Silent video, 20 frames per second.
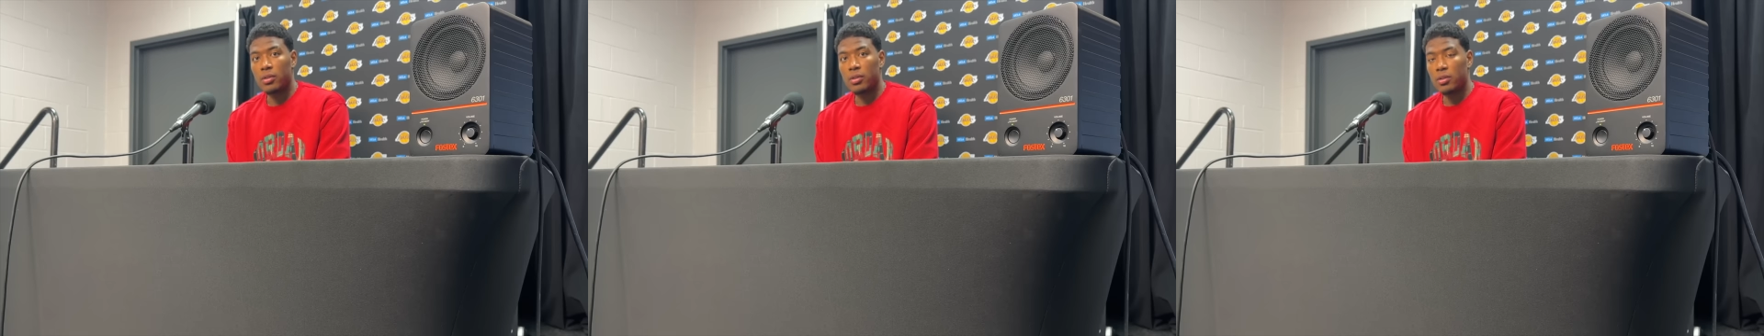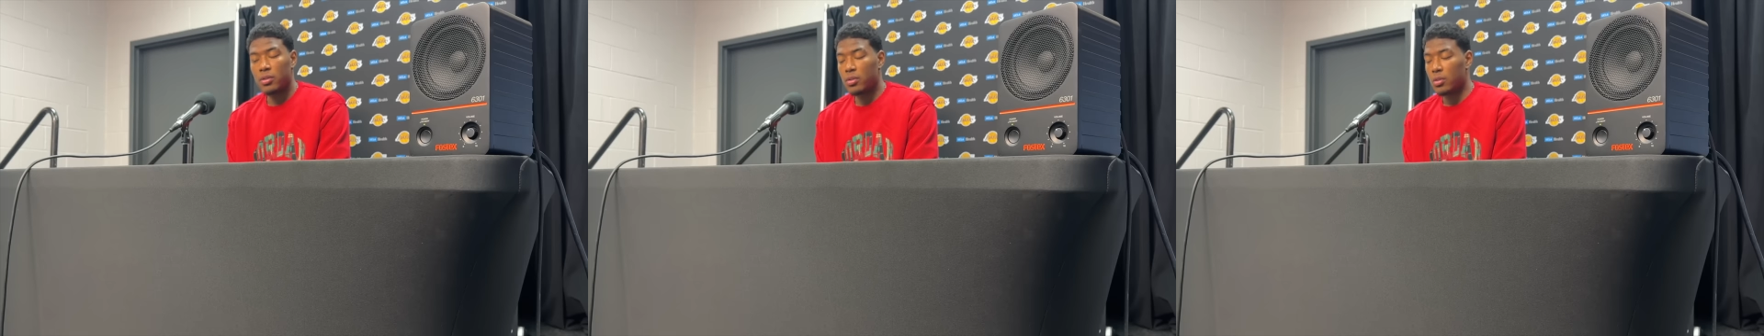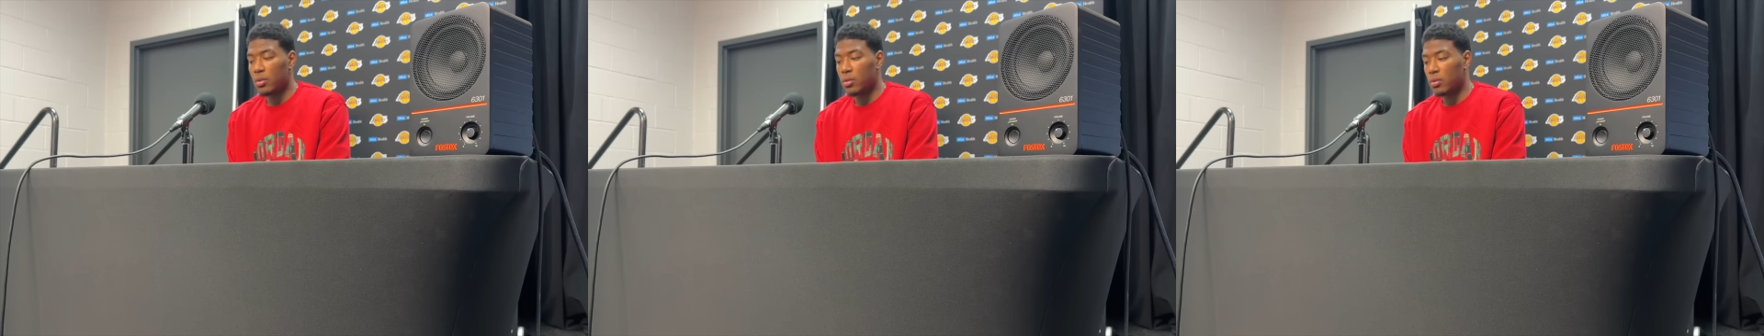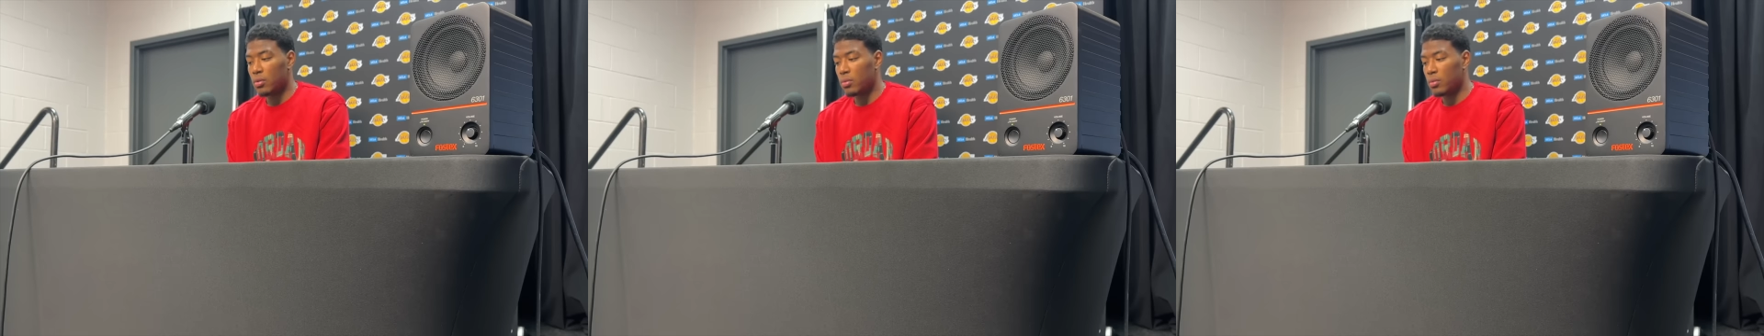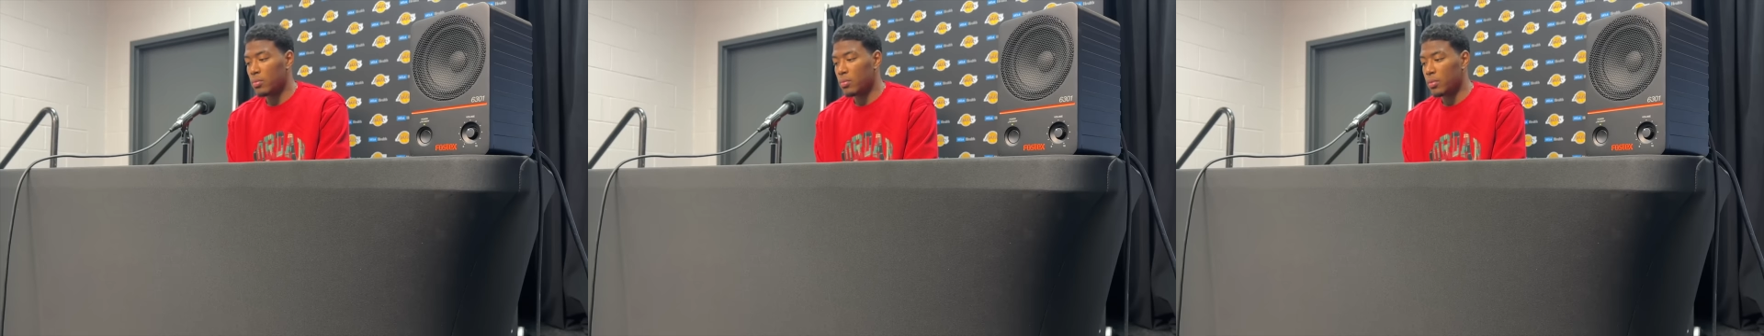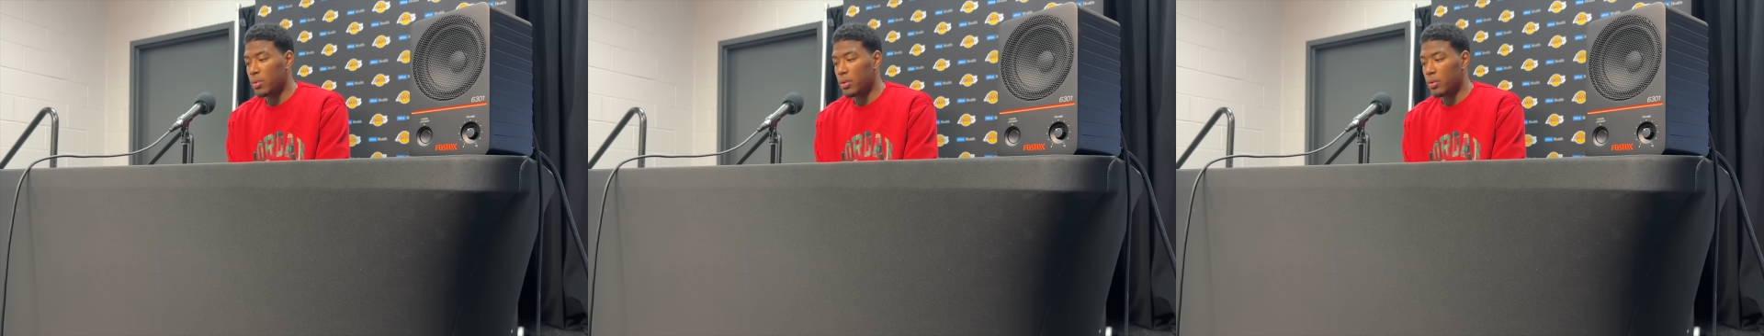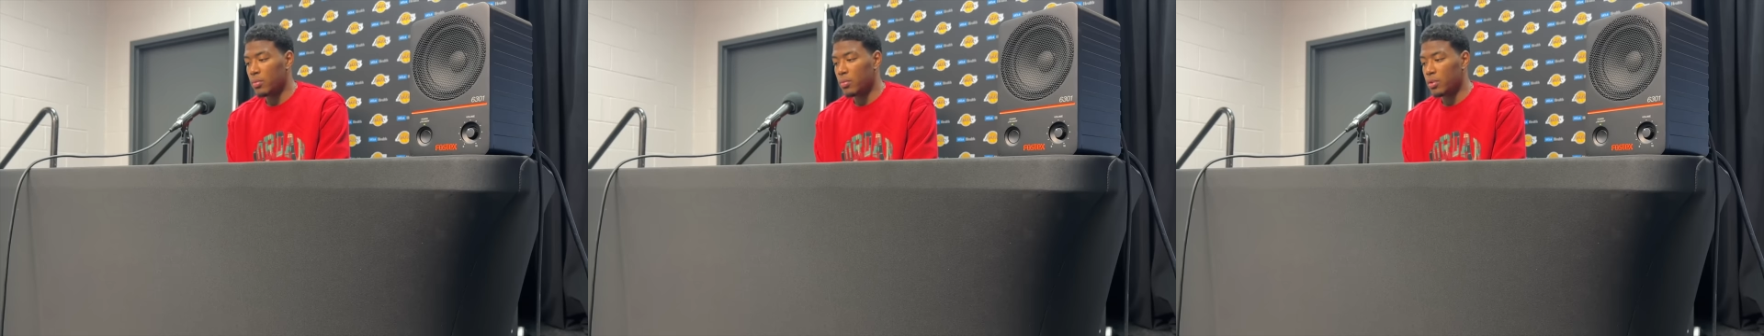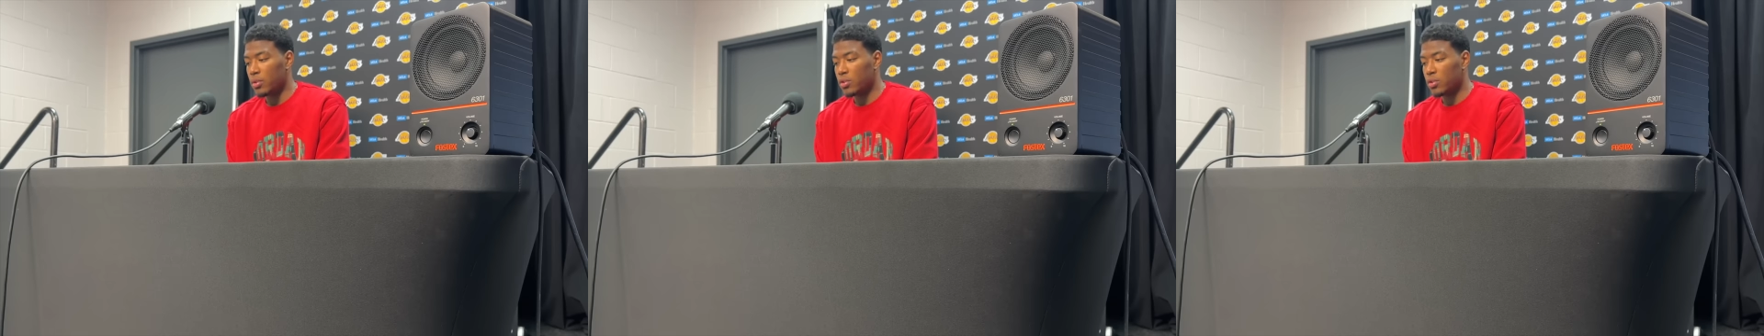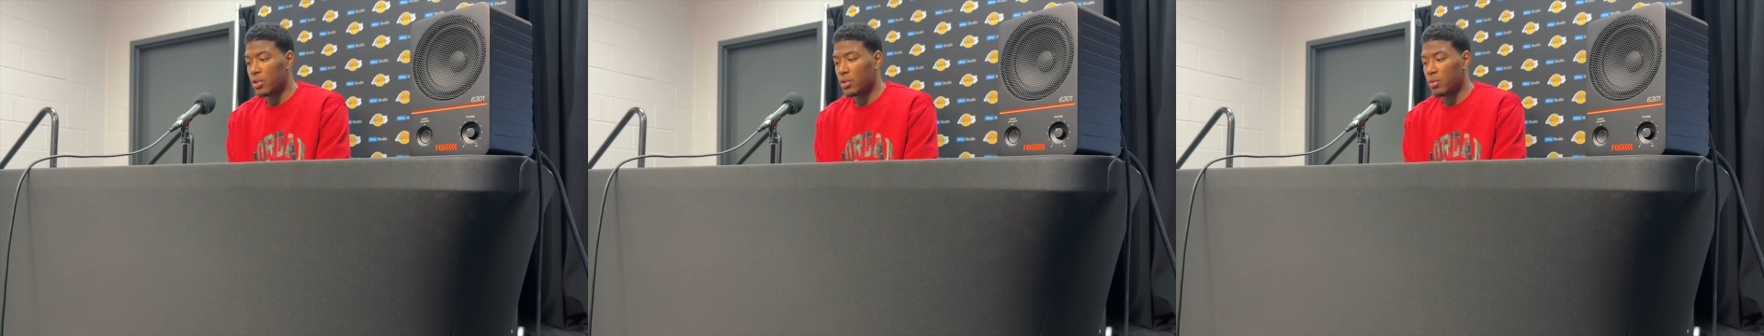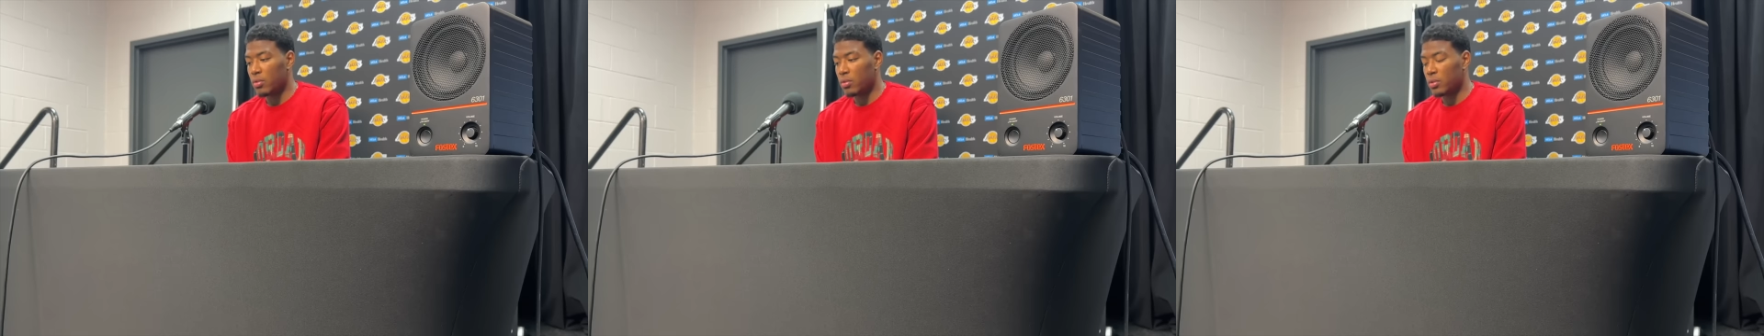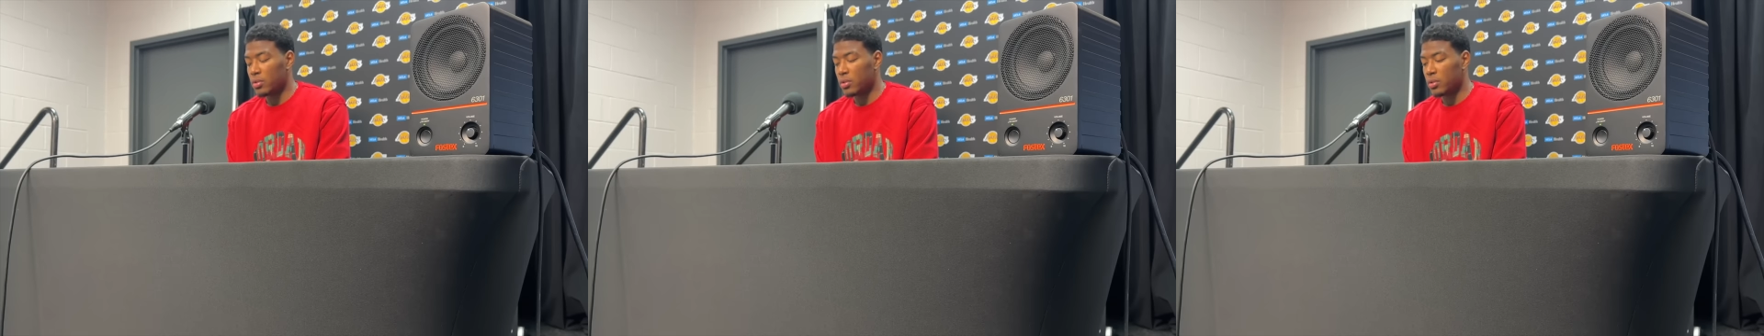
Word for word: so we we're struggling.